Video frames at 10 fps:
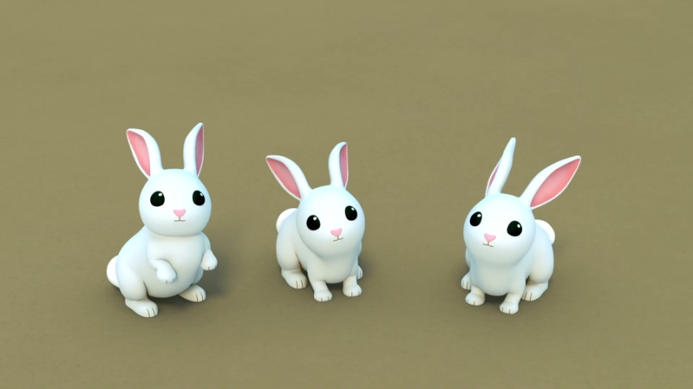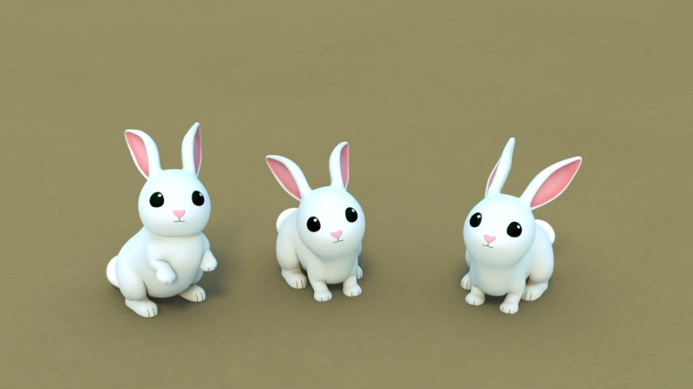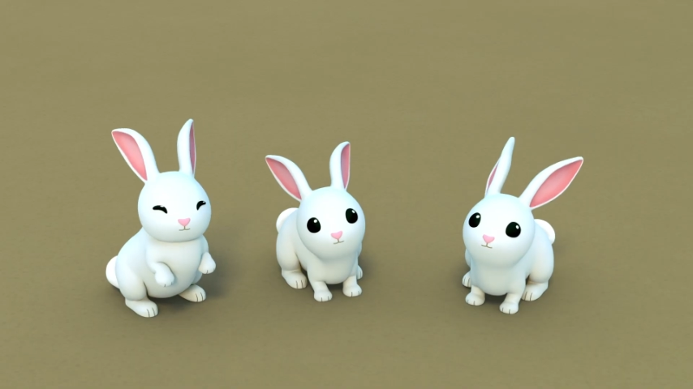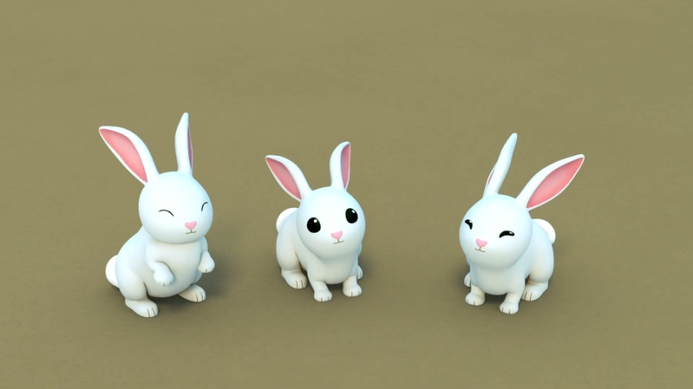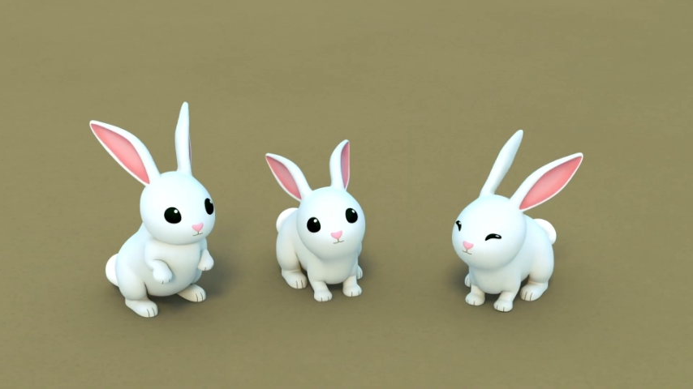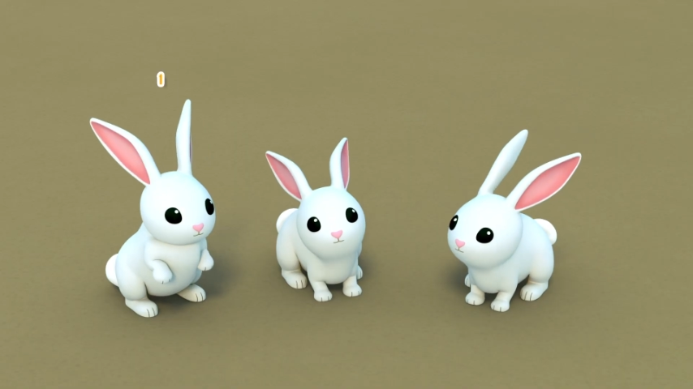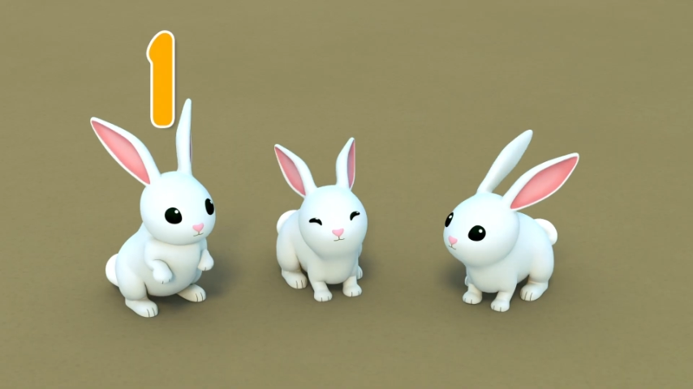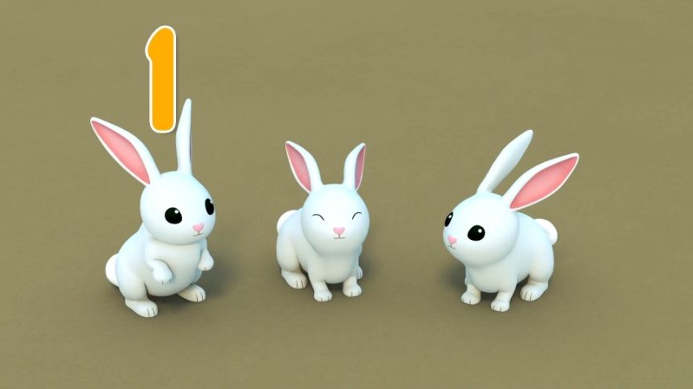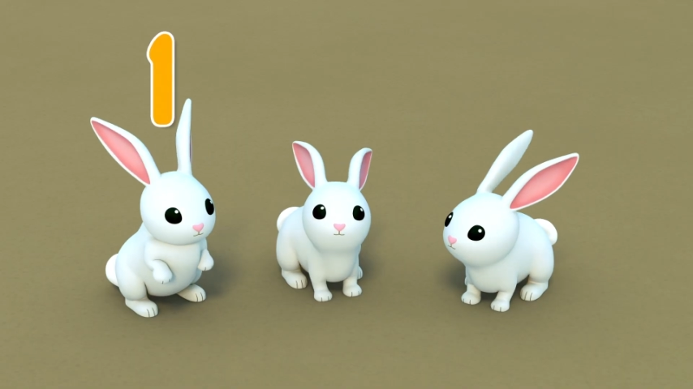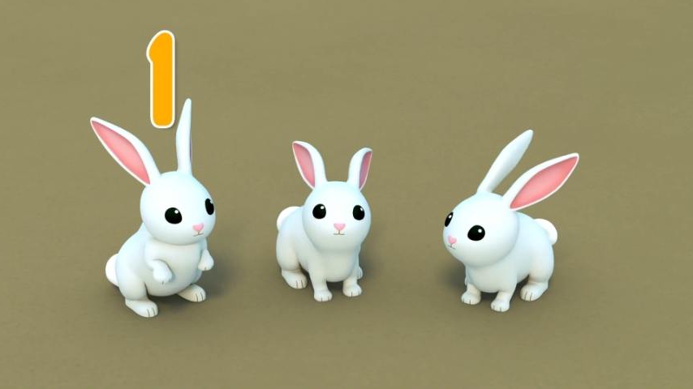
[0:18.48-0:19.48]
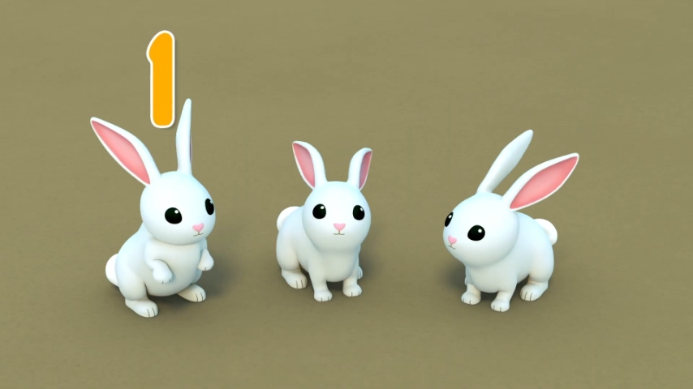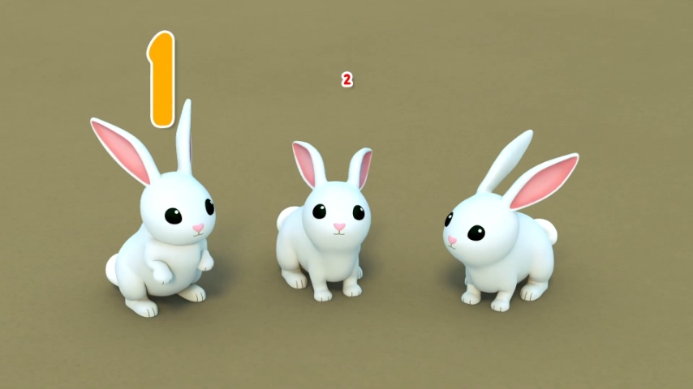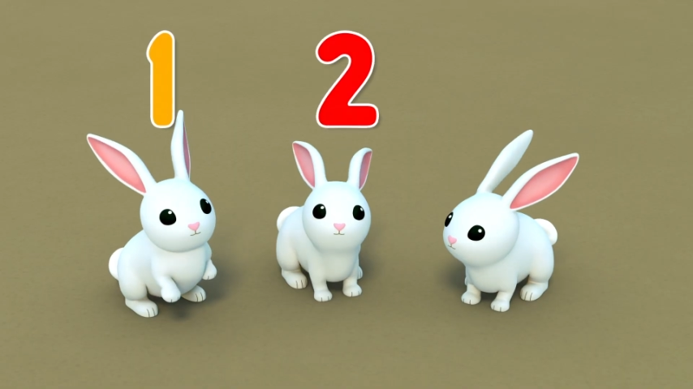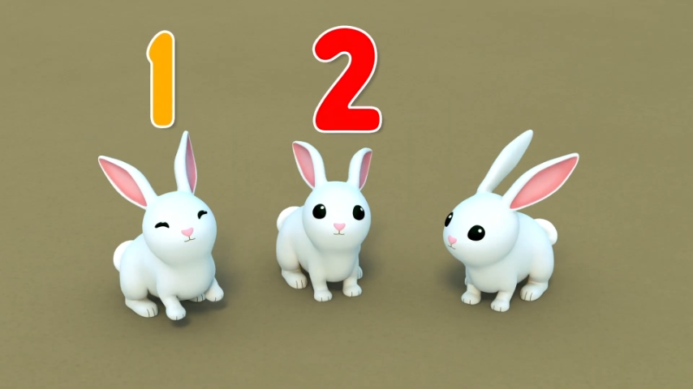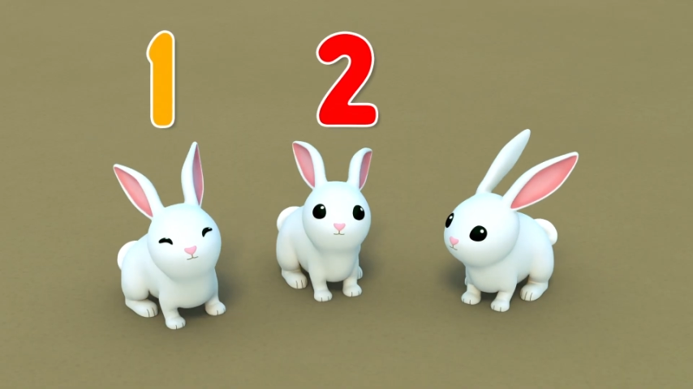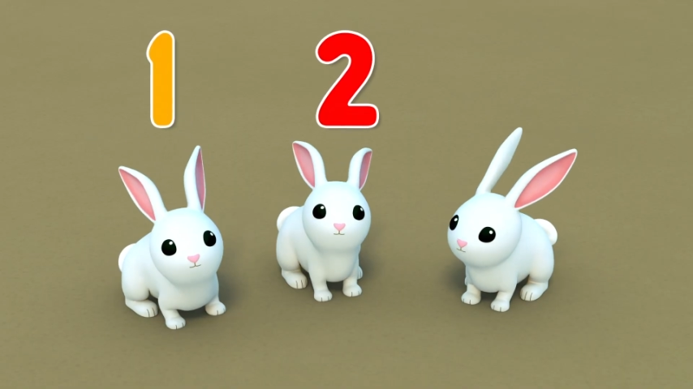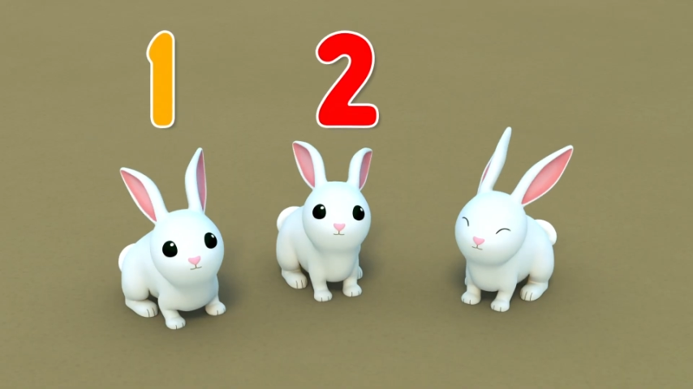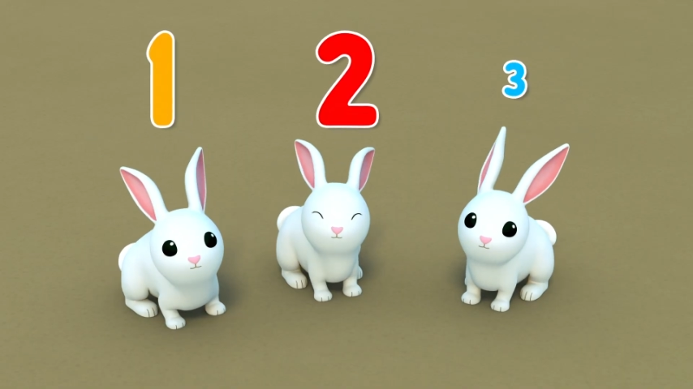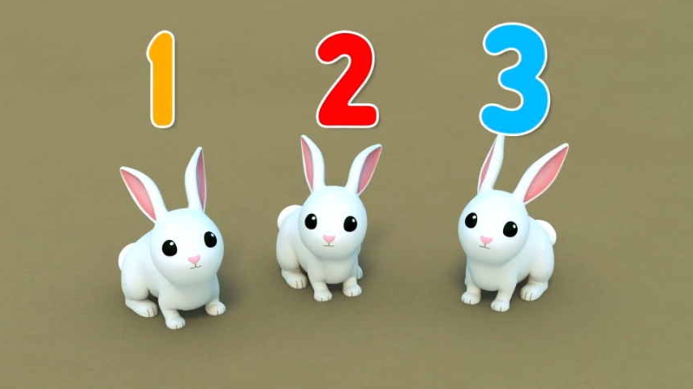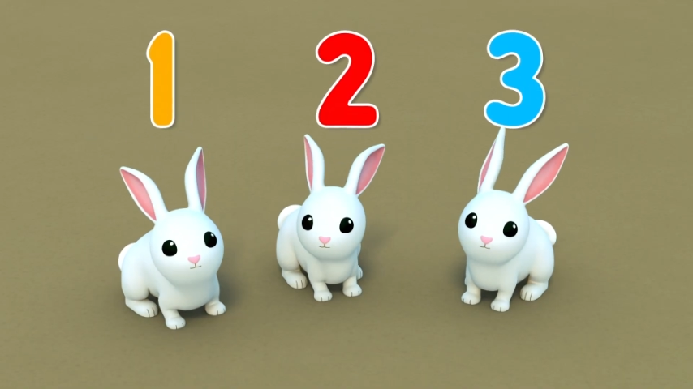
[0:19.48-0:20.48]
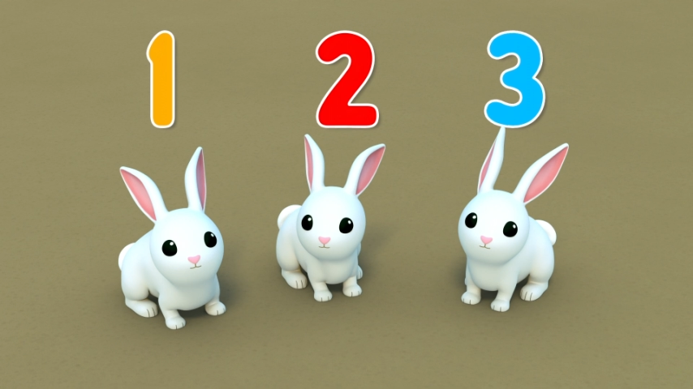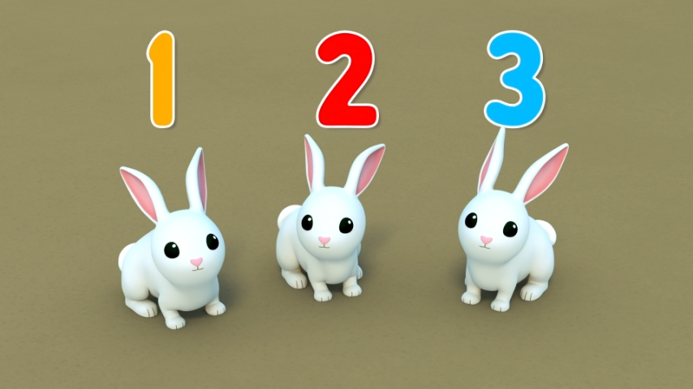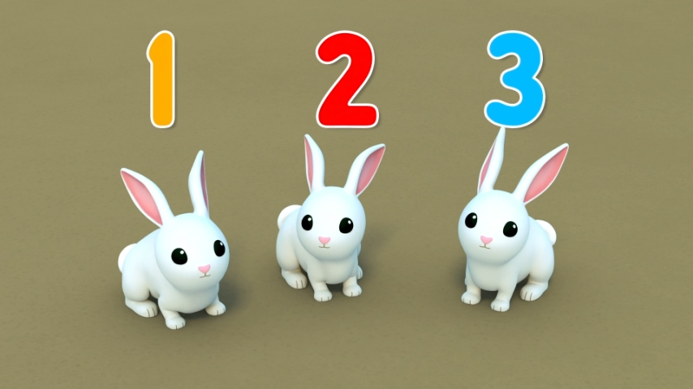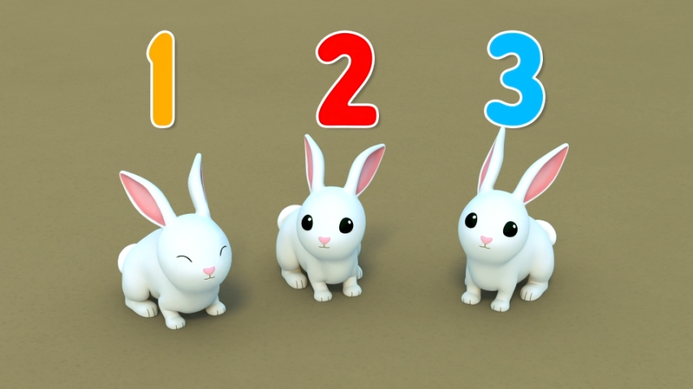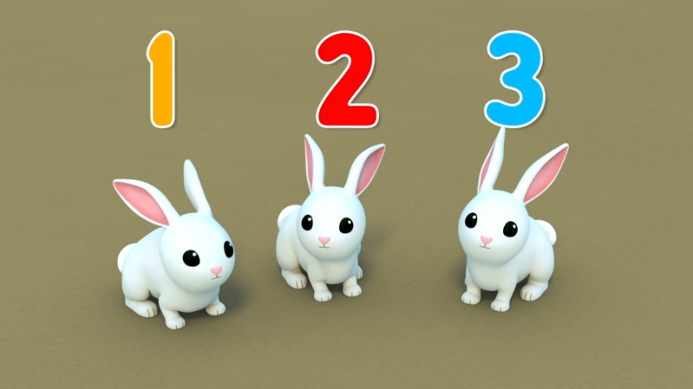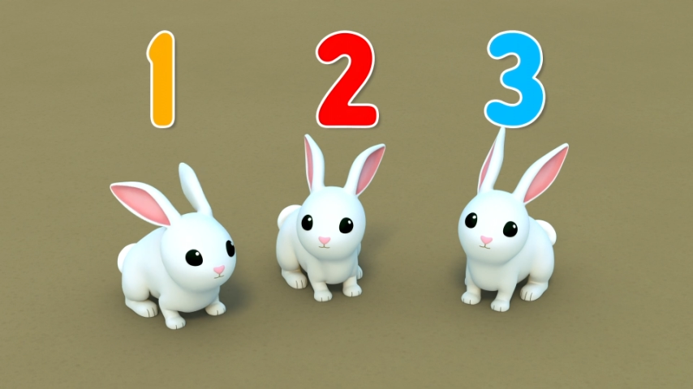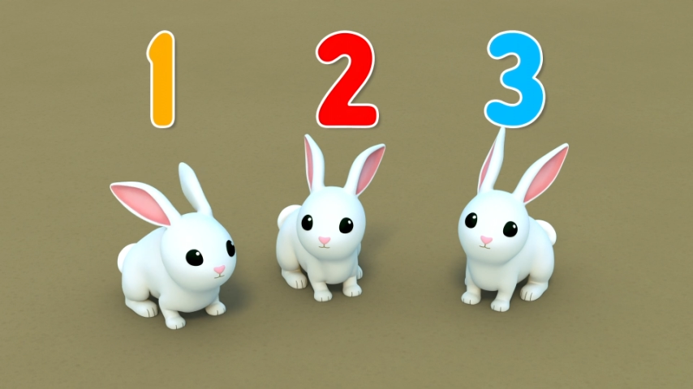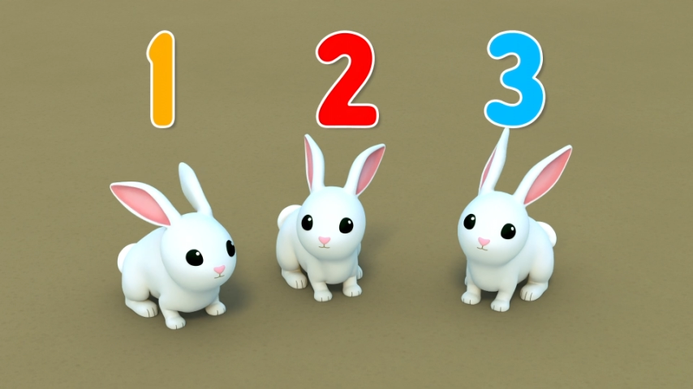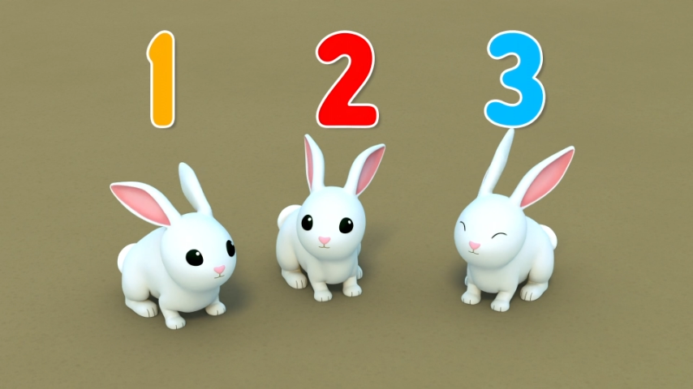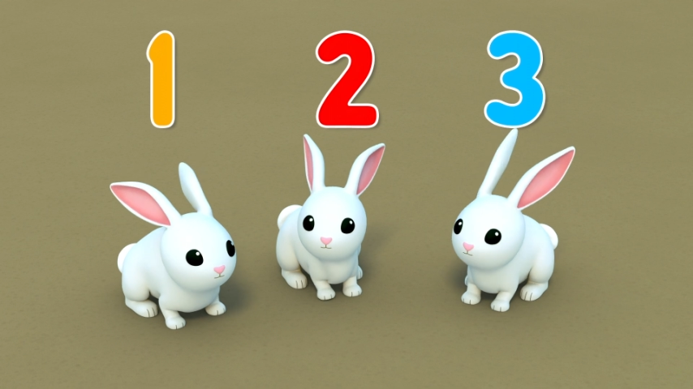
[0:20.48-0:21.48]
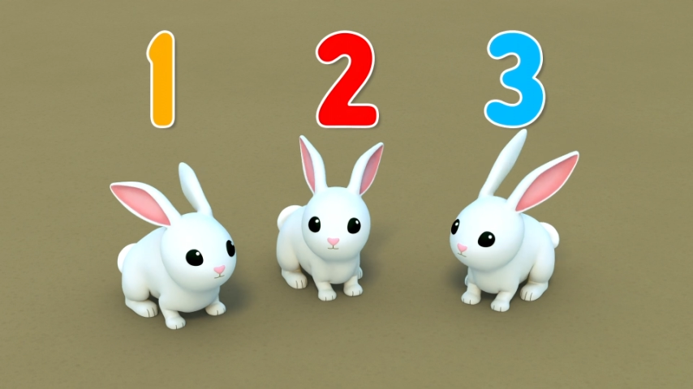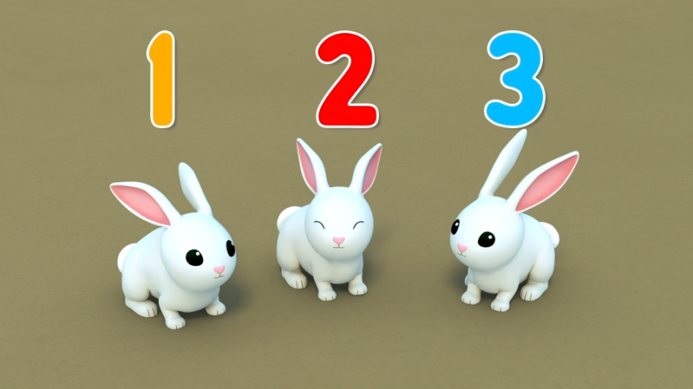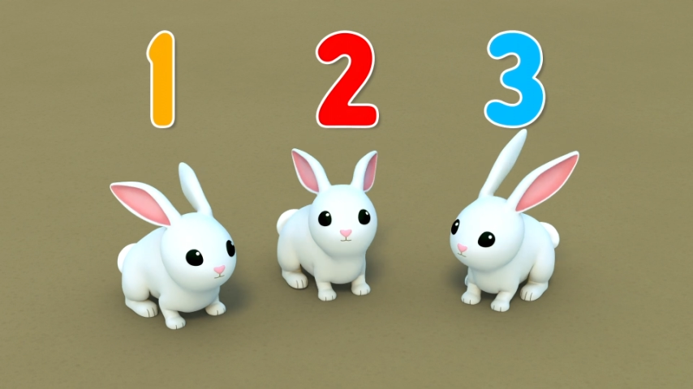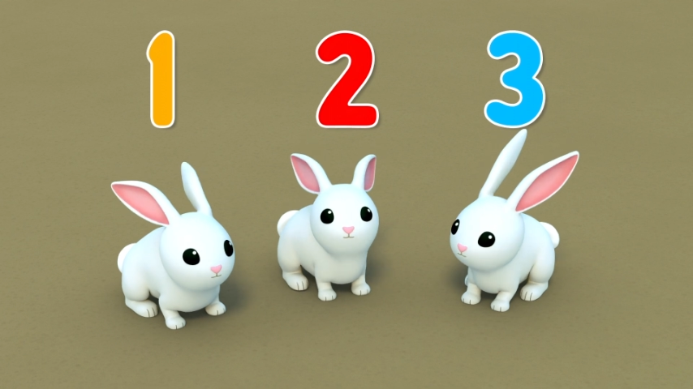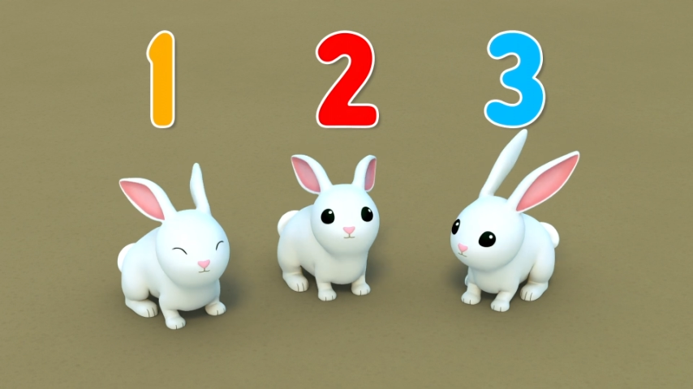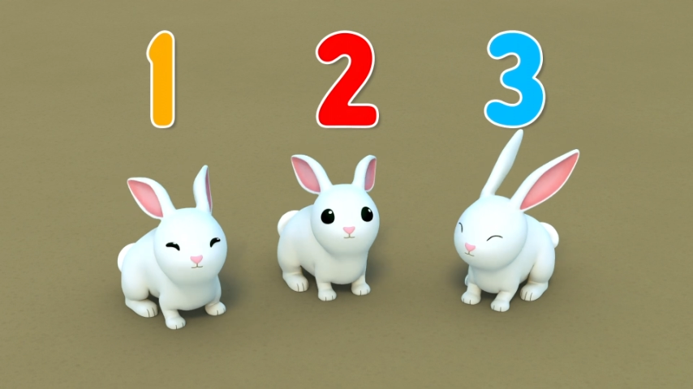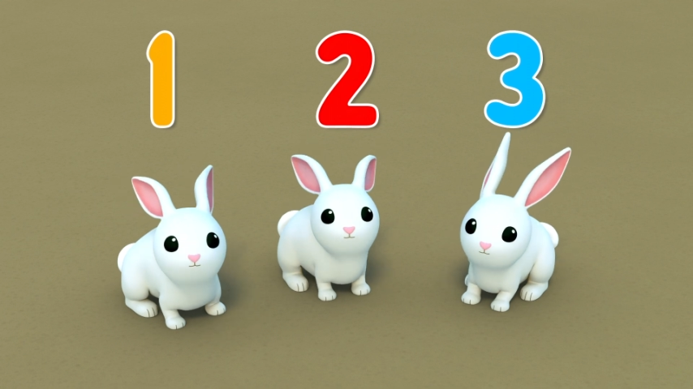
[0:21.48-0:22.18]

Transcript: No face is visible, so there are no lips to read.